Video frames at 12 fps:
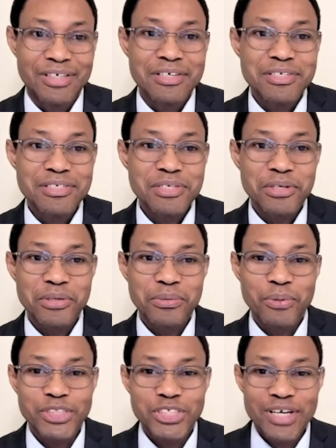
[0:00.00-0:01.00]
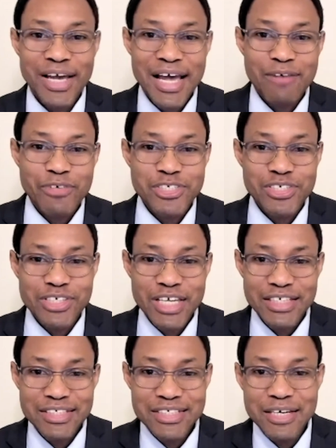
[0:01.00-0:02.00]
So what you have is you
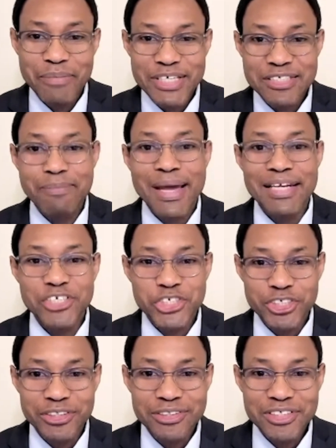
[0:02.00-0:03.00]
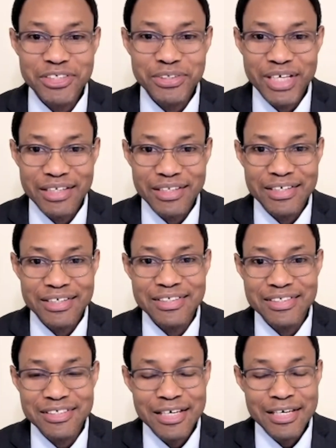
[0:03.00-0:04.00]
get some expansion so that
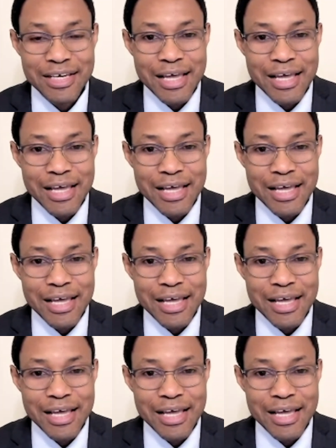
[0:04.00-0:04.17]
there's